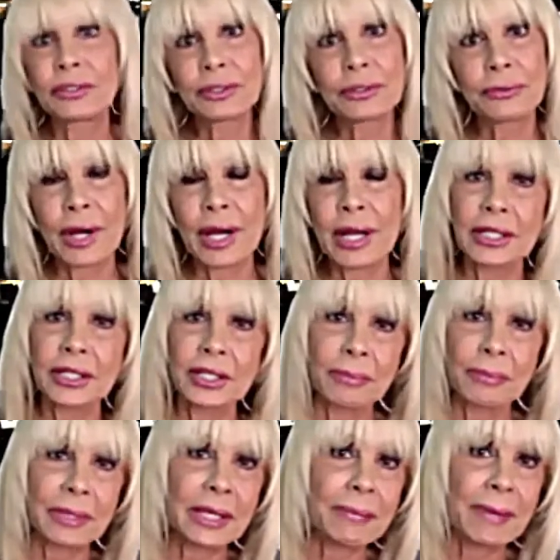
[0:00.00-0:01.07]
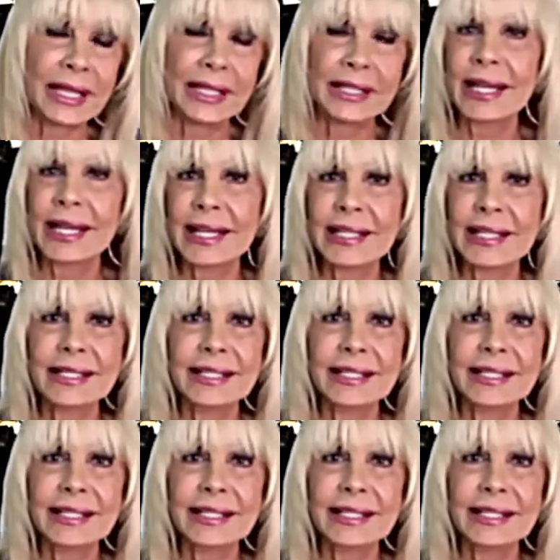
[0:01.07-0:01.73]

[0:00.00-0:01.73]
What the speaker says: wanting to be my guest.